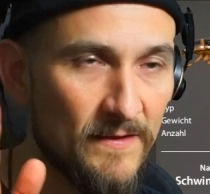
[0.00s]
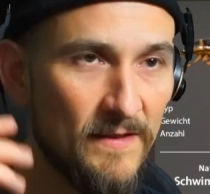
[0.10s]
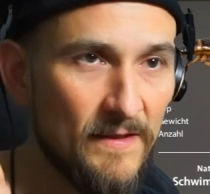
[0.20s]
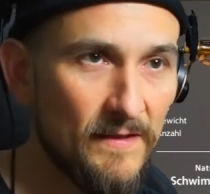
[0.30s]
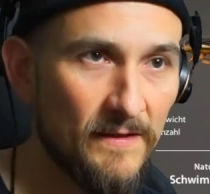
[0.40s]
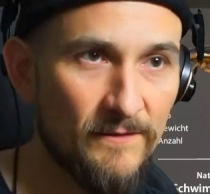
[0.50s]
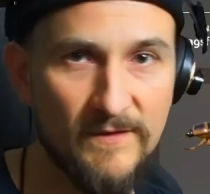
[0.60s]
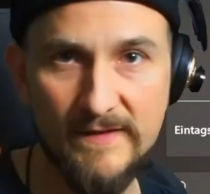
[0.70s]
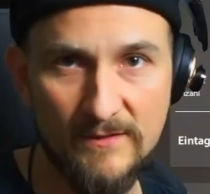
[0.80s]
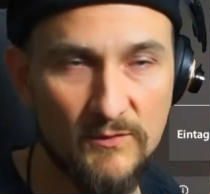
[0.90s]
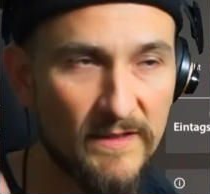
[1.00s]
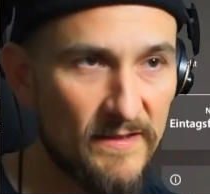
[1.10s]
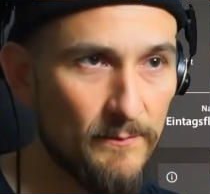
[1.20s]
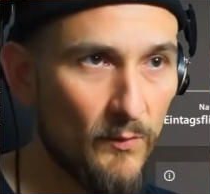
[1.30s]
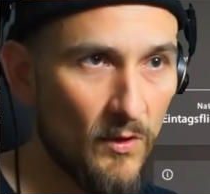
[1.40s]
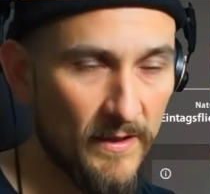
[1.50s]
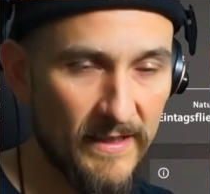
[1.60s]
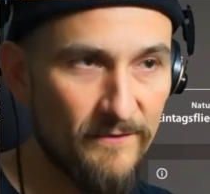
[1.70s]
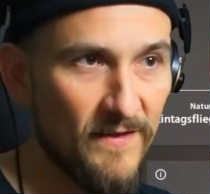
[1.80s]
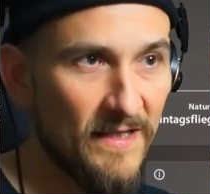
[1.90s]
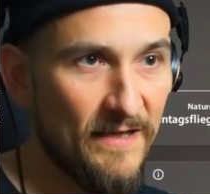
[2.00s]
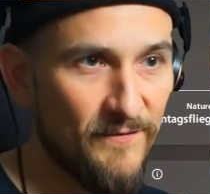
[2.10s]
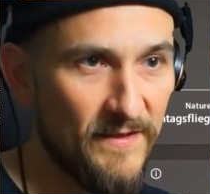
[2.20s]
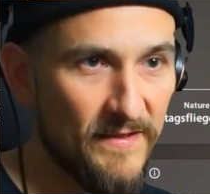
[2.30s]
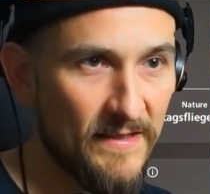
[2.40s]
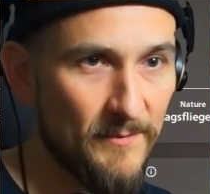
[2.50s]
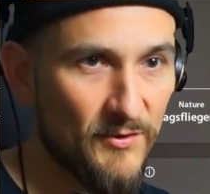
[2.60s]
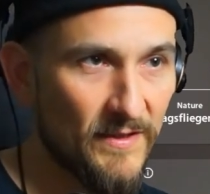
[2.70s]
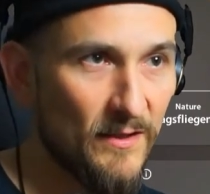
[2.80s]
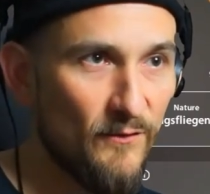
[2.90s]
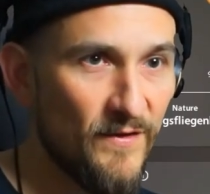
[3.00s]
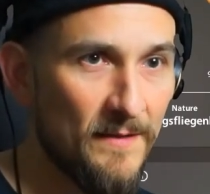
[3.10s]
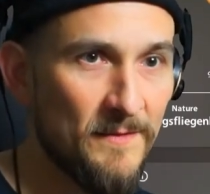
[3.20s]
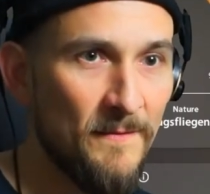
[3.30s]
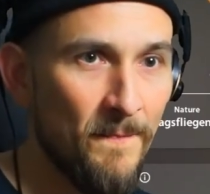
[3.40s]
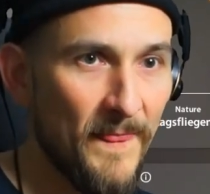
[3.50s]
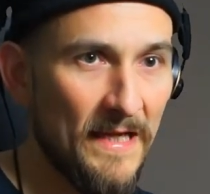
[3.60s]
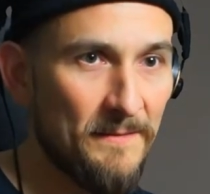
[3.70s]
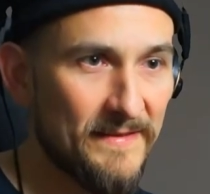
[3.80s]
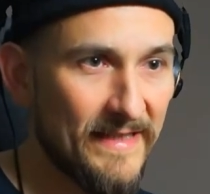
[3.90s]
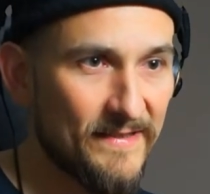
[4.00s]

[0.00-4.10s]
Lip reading: beetle larvae, if you think, too many bream here, you can try other baits too.